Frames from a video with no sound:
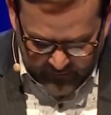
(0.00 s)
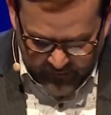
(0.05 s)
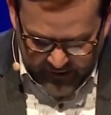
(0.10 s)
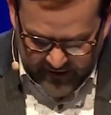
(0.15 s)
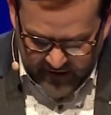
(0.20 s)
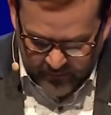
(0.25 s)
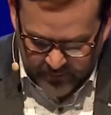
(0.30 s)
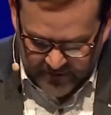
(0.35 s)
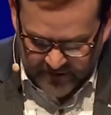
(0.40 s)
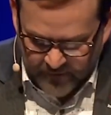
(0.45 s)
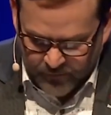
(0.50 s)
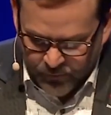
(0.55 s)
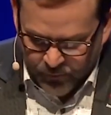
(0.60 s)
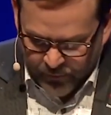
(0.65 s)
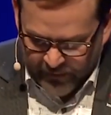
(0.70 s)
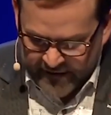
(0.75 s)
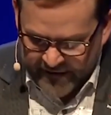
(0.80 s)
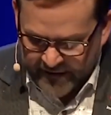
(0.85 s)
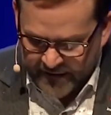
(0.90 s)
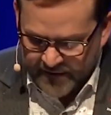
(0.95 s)
I wake up in the
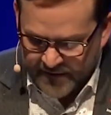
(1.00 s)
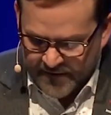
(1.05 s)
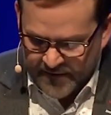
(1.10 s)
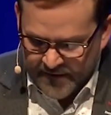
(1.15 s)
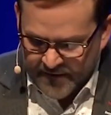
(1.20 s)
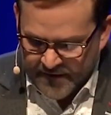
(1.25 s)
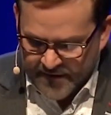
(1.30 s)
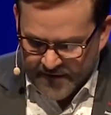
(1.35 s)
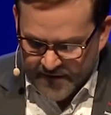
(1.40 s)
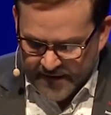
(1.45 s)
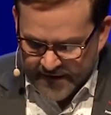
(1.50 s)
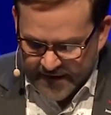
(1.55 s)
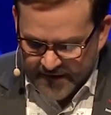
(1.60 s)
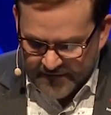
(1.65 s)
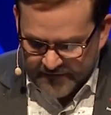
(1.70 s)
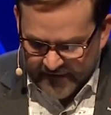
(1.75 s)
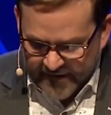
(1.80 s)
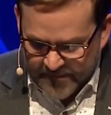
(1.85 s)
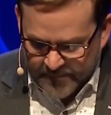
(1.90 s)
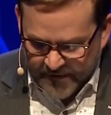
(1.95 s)
morning
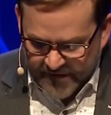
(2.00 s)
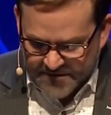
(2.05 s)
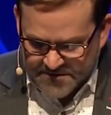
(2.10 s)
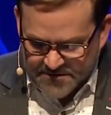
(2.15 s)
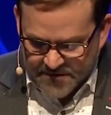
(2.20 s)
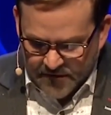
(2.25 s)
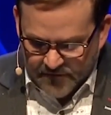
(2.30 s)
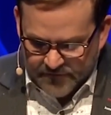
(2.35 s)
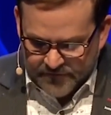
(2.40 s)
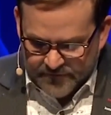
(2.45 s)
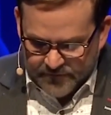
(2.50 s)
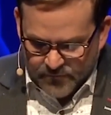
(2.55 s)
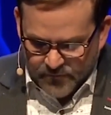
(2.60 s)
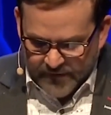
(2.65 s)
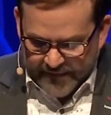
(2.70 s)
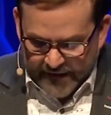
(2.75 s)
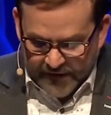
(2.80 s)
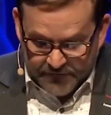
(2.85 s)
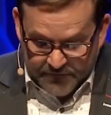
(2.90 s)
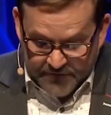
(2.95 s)
and I find myself,
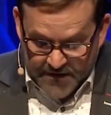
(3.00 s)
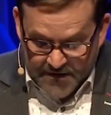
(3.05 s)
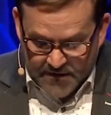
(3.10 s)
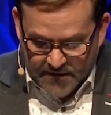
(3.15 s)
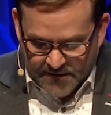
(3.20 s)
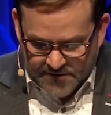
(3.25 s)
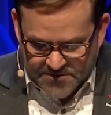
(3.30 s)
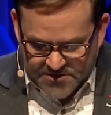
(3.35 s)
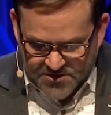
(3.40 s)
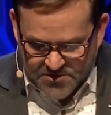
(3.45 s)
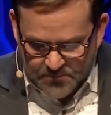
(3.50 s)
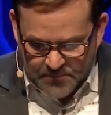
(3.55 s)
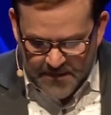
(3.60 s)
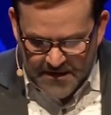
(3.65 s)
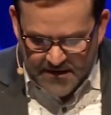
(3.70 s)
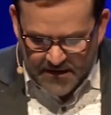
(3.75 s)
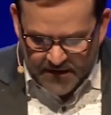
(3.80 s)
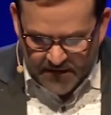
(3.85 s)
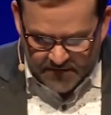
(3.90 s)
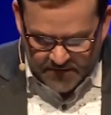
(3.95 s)
without thinking,
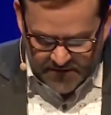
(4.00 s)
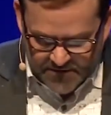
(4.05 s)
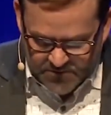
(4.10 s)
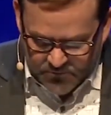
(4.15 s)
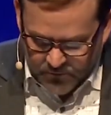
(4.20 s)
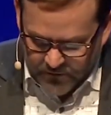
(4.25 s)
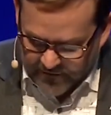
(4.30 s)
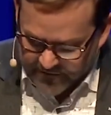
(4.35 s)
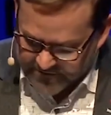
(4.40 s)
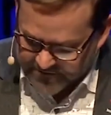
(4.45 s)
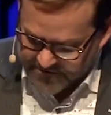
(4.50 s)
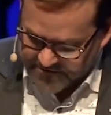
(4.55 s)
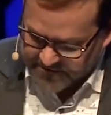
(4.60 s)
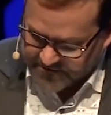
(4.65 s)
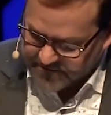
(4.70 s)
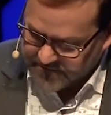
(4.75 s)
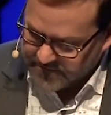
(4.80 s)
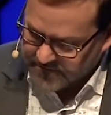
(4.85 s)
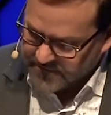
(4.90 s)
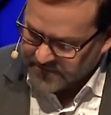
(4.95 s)
speaking these
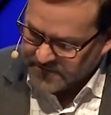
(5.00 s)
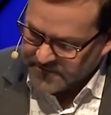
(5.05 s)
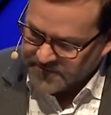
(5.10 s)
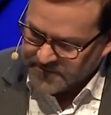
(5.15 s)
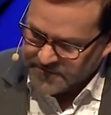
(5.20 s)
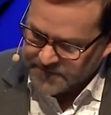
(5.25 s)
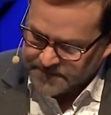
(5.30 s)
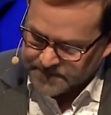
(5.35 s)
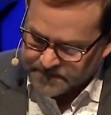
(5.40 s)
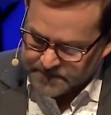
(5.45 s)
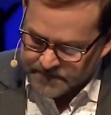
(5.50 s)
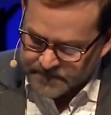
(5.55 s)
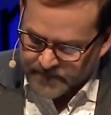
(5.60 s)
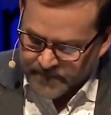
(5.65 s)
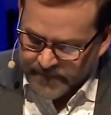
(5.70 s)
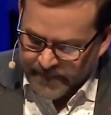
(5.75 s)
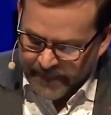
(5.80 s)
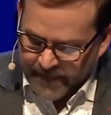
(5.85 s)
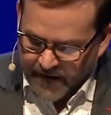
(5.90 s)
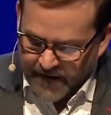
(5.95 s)
words.
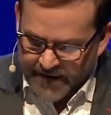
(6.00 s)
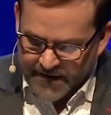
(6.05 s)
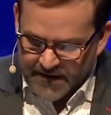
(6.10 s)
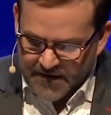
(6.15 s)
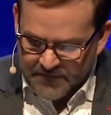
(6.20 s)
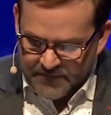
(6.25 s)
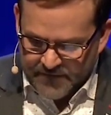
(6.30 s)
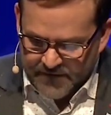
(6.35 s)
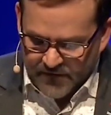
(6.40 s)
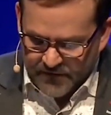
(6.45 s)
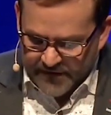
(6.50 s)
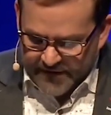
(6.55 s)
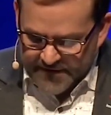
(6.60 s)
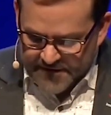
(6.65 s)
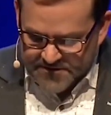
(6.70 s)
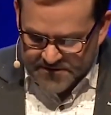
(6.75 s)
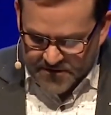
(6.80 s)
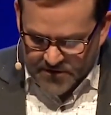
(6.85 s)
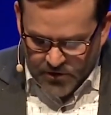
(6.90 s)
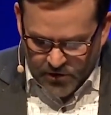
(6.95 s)
And I feel that
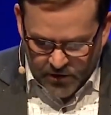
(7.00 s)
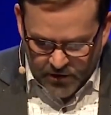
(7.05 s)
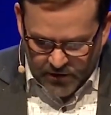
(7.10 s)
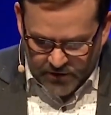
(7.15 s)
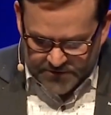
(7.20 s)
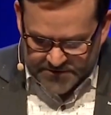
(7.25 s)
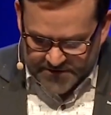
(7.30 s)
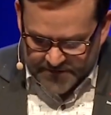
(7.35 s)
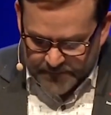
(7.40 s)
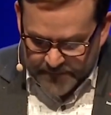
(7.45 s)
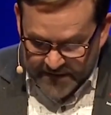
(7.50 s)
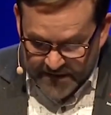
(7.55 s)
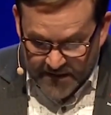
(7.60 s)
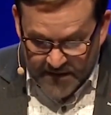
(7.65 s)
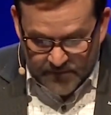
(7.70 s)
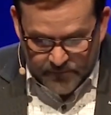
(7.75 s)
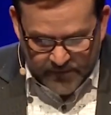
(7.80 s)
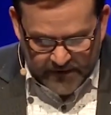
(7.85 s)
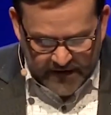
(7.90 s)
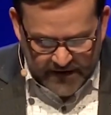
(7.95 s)
it's a call to
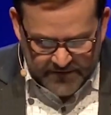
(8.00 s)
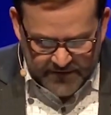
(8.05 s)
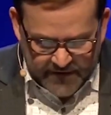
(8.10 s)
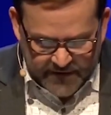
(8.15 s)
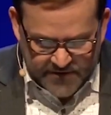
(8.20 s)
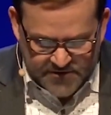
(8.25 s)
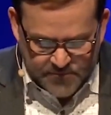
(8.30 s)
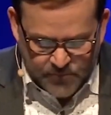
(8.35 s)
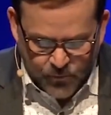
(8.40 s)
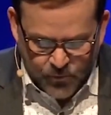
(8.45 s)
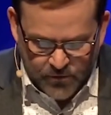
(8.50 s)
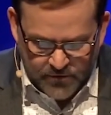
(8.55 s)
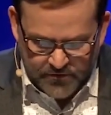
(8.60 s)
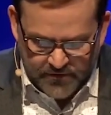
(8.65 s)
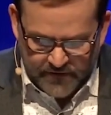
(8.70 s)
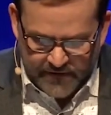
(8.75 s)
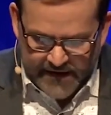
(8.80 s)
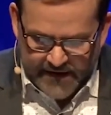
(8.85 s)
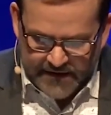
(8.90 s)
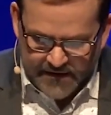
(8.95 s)
me, but I think it's more
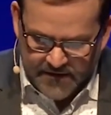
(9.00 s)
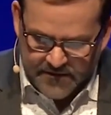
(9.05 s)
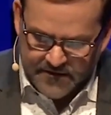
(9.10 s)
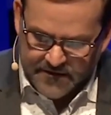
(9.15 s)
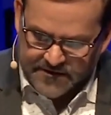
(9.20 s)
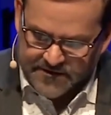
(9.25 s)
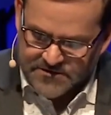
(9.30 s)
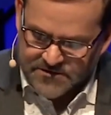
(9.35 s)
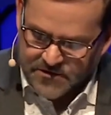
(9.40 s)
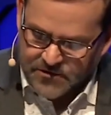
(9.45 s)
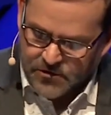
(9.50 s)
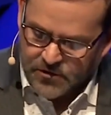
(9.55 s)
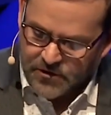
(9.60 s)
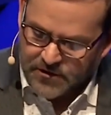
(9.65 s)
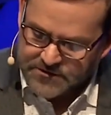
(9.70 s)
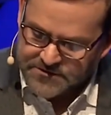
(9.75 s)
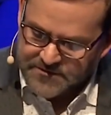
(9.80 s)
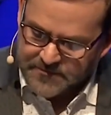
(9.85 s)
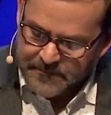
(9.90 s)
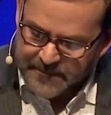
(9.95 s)
than that. I think it's a
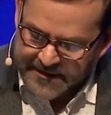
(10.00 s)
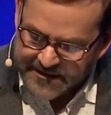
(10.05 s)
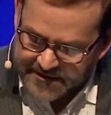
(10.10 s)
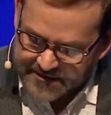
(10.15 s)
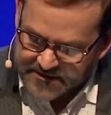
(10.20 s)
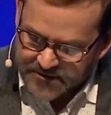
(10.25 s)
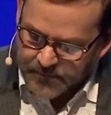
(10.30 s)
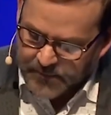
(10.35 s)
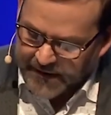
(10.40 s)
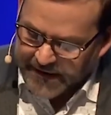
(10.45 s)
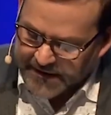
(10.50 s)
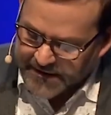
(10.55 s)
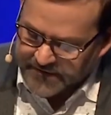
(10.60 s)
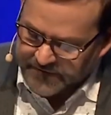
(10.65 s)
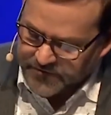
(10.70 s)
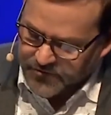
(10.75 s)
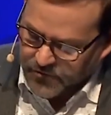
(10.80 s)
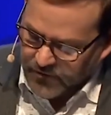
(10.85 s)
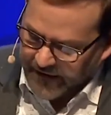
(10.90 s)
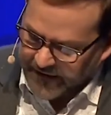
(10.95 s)
call to many in the
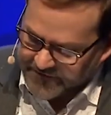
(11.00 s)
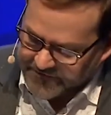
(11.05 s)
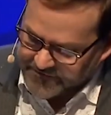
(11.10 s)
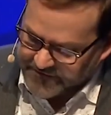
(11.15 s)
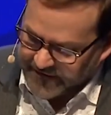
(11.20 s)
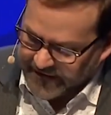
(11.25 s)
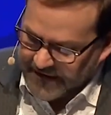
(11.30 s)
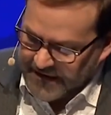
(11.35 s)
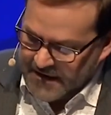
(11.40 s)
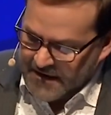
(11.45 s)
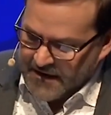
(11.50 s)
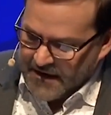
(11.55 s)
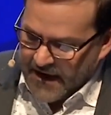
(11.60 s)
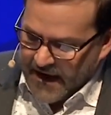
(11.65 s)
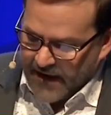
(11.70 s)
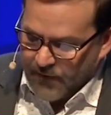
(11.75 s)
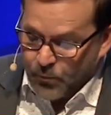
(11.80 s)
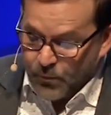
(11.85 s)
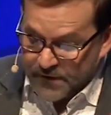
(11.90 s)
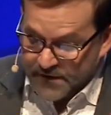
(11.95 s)
body of Christ. And
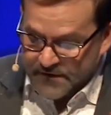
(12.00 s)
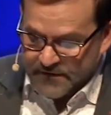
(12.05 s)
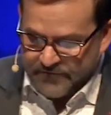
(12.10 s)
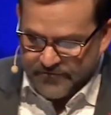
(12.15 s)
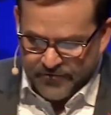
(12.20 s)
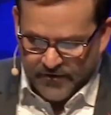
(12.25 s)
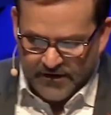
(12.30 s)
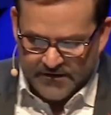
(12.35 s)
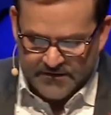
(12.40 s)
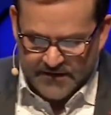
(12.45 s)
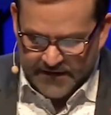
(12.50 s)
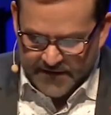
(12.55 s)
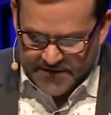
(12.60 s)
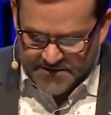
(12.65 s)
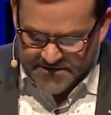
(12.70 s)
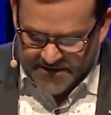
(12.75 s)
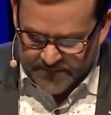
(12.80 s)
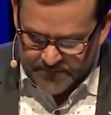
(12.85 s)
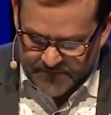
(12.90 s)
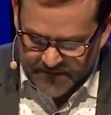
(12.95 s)
I wouldn't have thought that
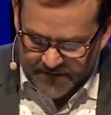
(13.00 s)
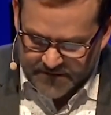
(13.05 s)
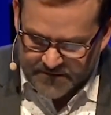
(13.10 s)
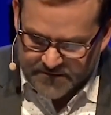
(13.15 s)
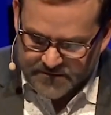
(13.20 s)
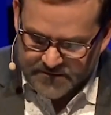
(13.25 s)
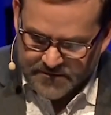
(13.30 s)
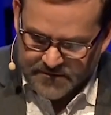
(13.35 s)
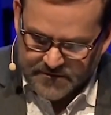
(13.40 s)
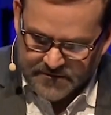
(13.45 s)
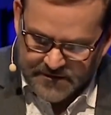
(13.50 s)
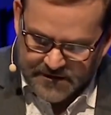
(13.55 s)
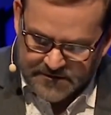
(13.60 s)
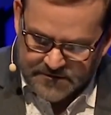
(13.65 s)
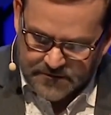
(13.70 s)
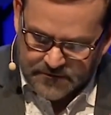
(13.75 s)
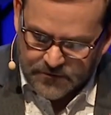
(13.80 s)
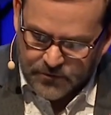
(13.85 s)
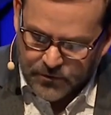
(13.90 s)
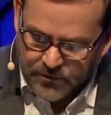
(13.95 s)
except that,
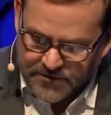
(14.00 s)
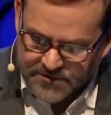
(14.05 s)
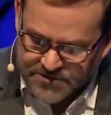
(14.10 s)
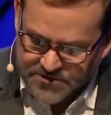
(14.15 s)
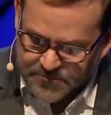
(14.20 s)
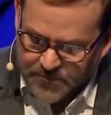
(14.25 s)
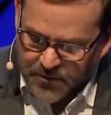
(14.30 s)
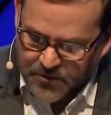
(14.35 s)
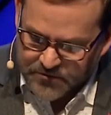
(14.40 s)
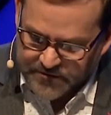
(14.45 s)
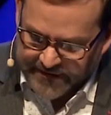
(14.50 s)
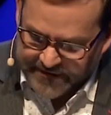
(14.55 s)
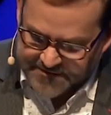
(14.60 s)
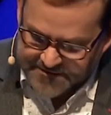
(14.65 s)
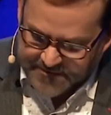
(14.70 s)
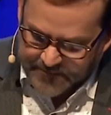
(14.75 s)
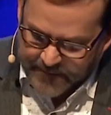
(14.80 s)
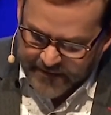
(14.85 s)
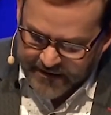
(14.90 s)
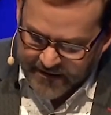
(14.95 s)
that the Lord spoke
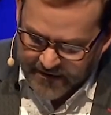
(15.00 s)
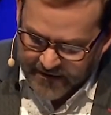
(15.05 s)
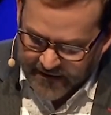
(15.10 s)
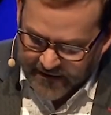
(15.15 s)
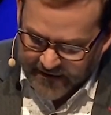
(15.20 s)
that to me.